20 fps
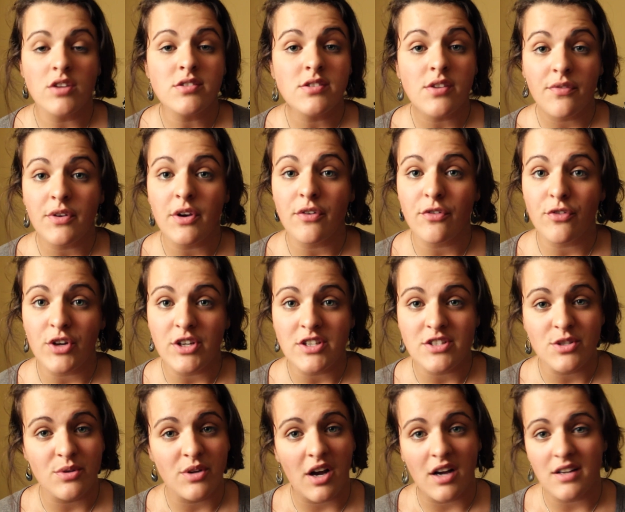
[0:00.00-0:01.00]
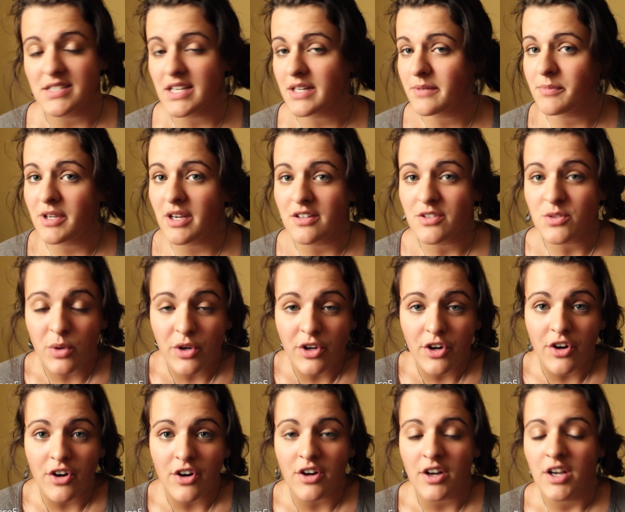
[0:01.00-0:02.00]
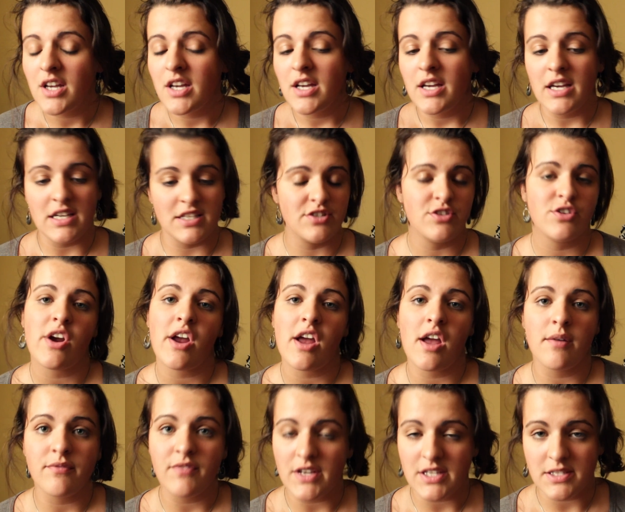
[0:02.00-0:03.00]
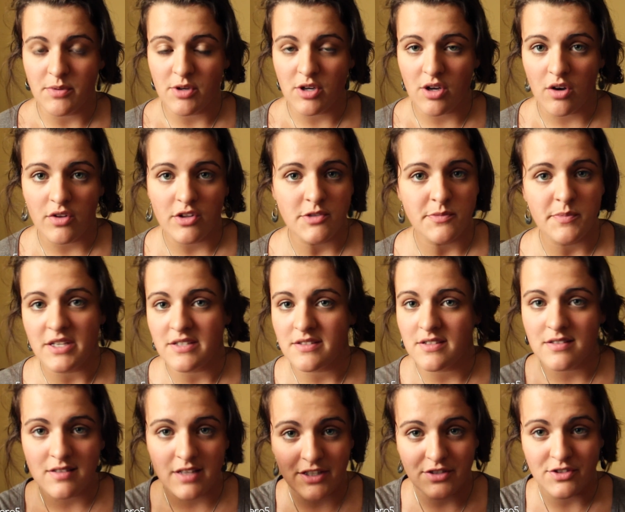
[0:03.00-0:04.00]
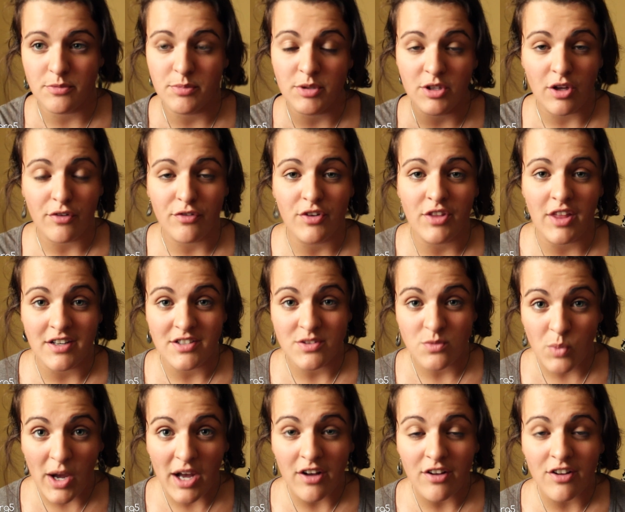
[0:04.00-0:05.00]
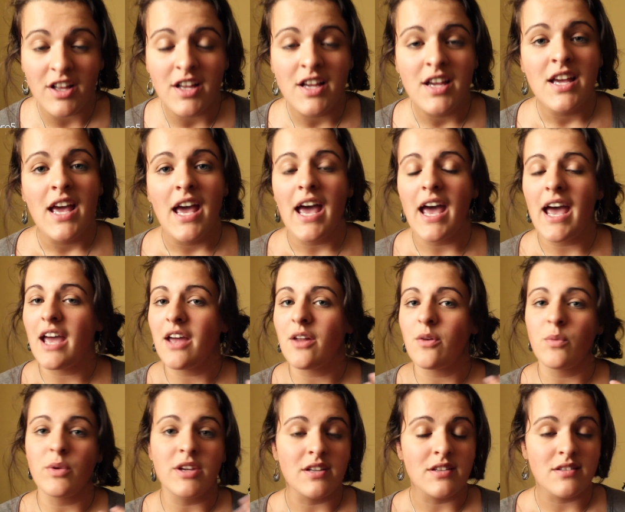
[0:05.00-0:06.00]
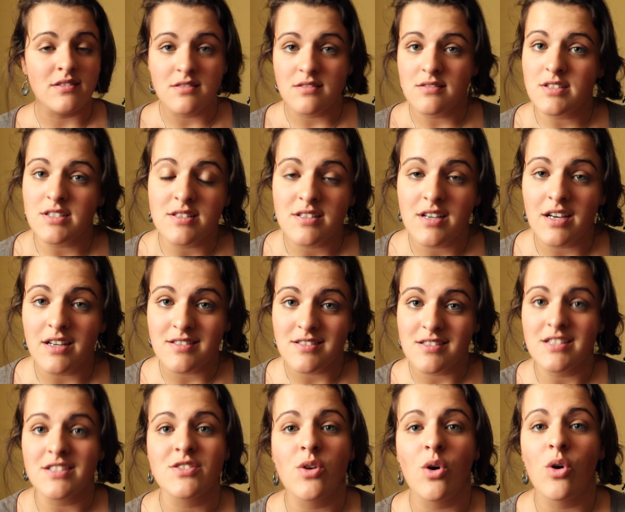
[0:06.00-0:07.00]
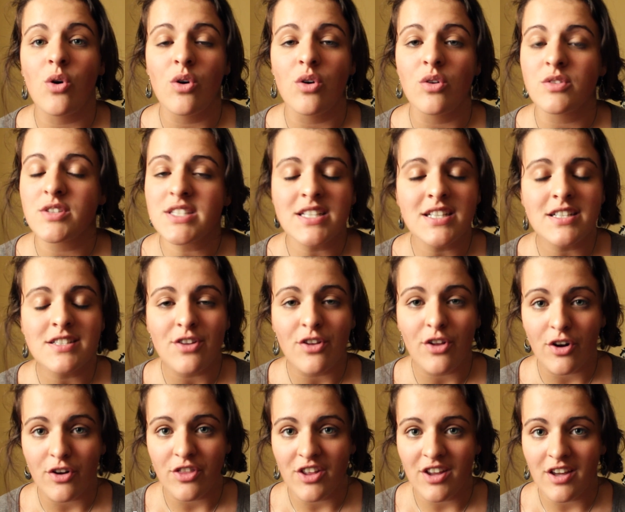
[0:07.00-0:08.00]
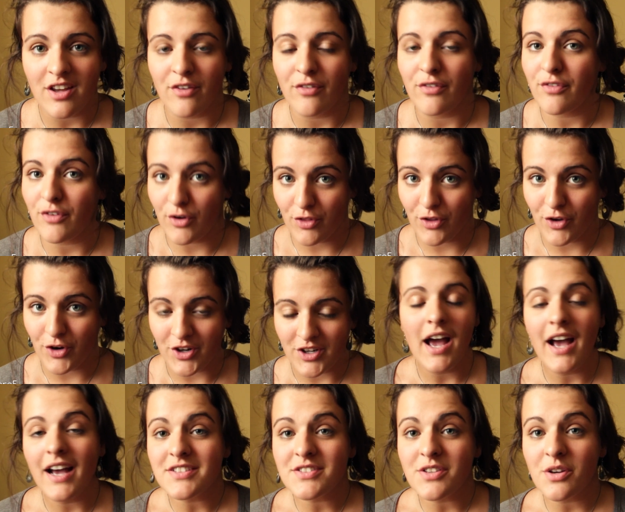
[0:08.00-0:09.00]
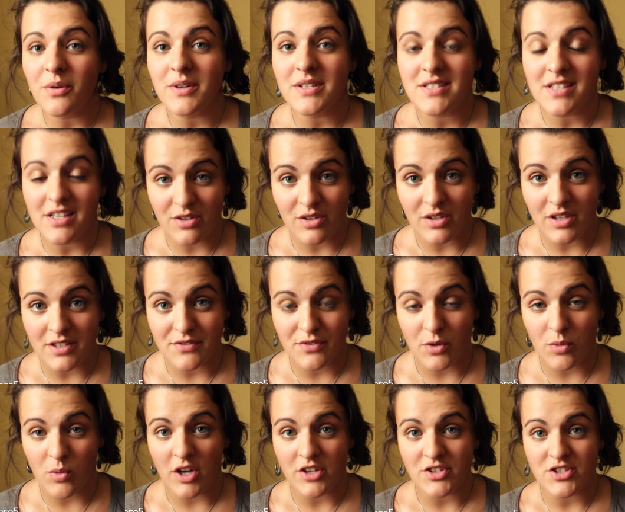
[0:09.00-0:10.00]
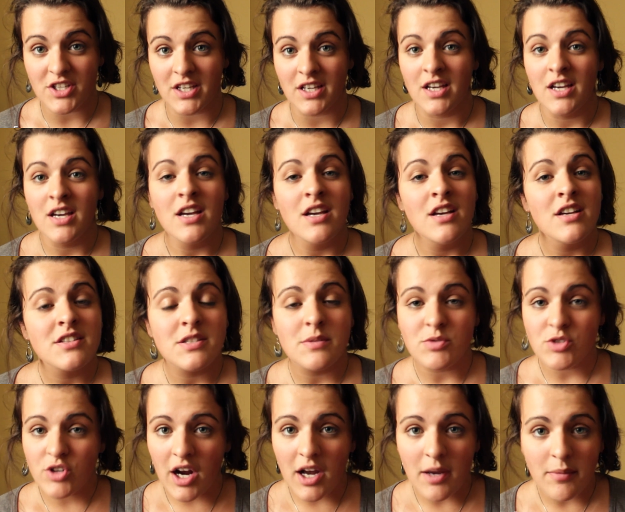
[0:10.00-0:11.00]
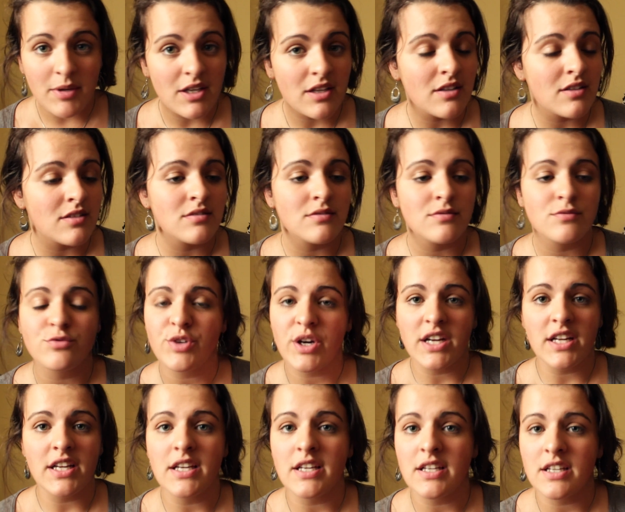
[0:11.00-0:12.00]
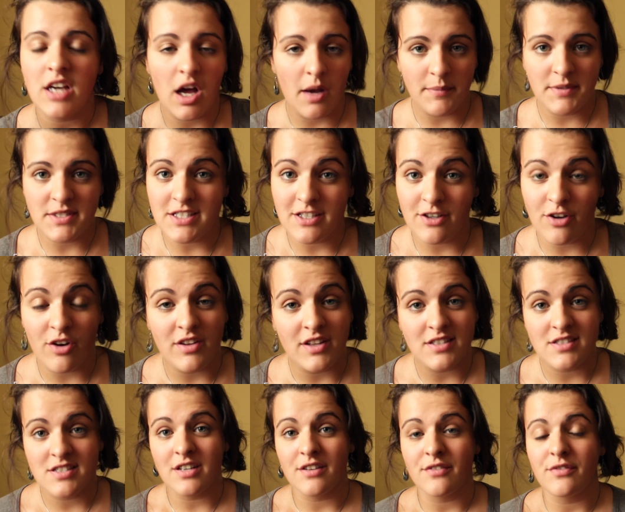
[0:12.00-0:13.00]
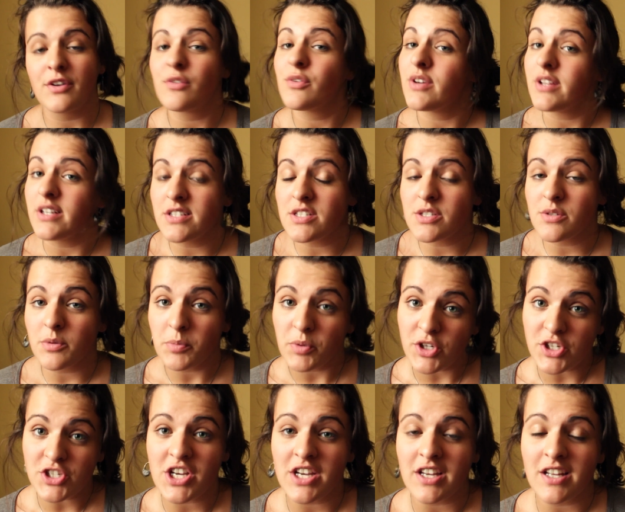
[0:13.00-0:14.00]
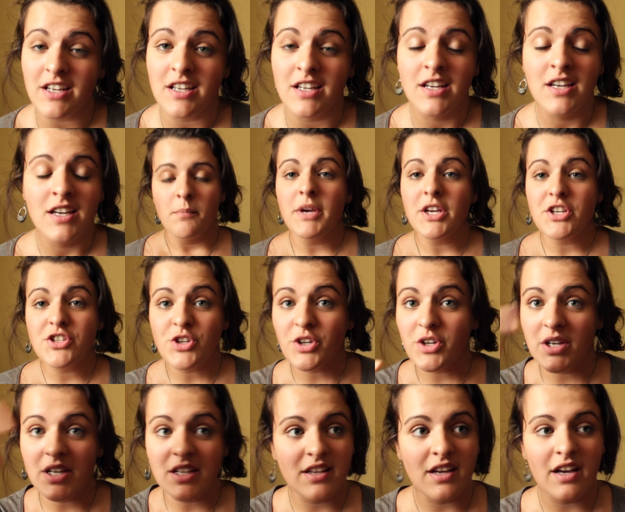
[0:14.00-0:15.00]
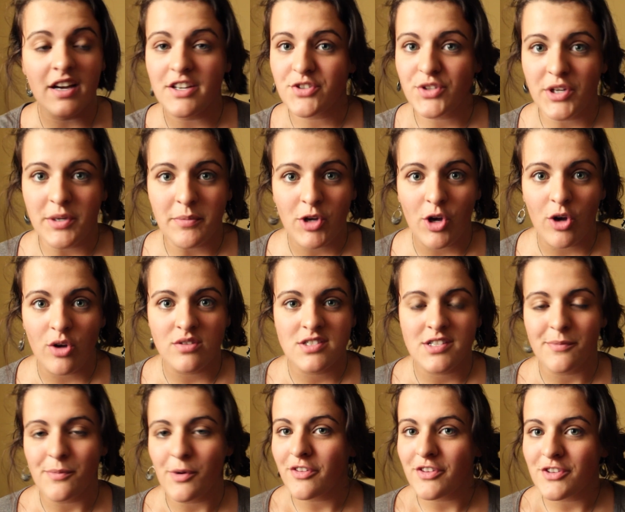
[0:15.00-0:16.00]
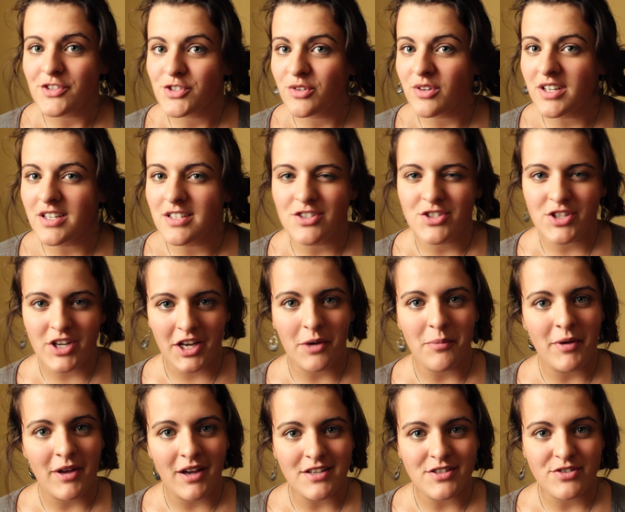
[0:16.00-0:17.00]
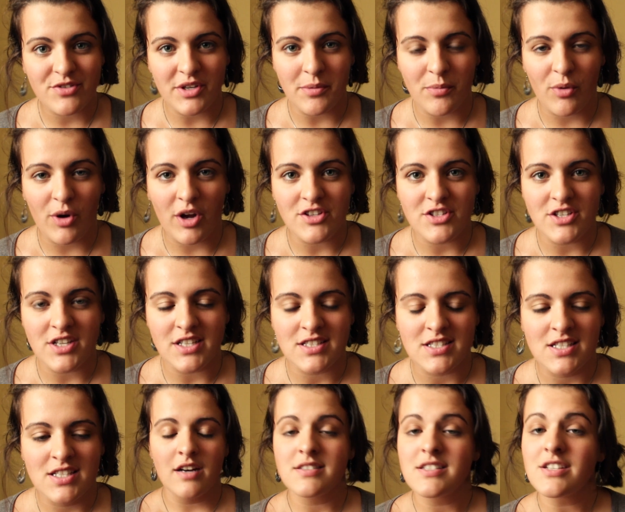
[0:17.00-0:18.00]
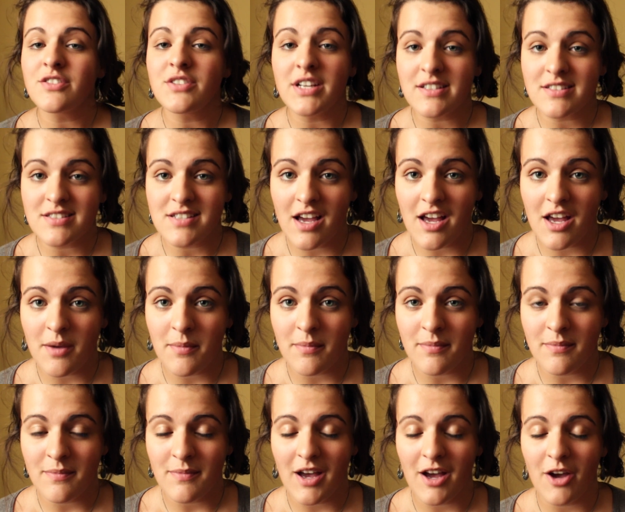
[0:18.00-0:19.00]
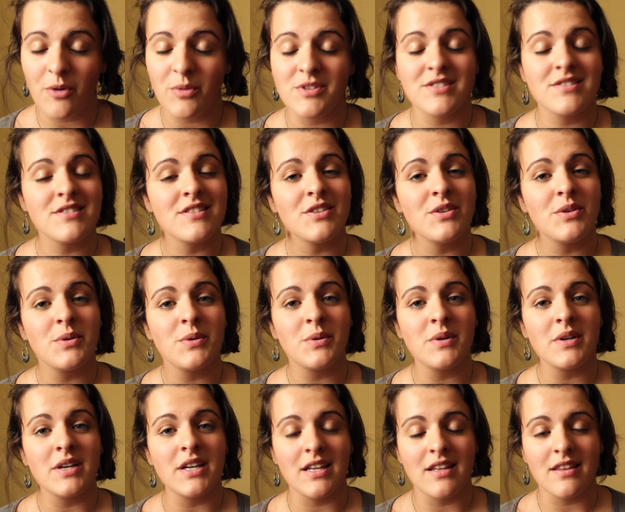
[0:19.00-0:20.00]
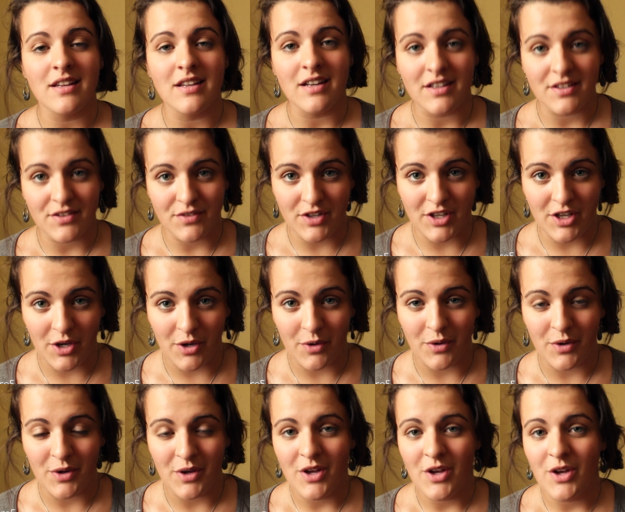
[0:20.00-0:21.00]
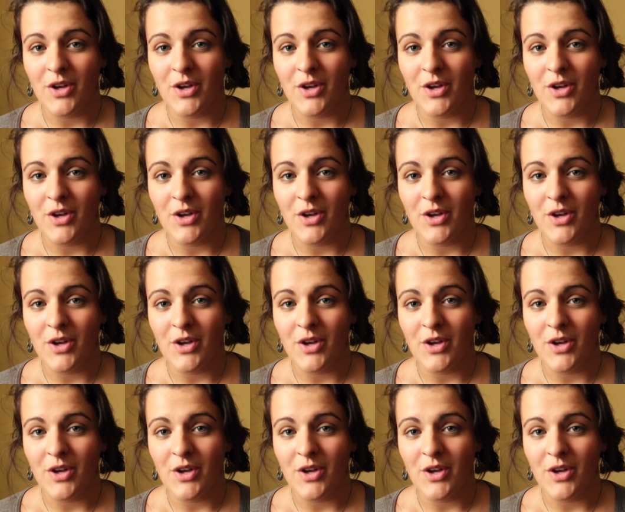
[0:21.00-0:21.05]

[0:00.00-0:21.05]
Also feel free to contact me on Twitter, Instagram, Facebook, all those places. Links are below for that as well, and we can discuss this whole DSLR thing further. As always, thank you guys for watching, subscribing, rating, commenting, all that stuff. I really do appreciate it. Make sure you hit the ice cream cone somewhere on the screen to check out my ice cream project. And until next time, I will see you in the next video.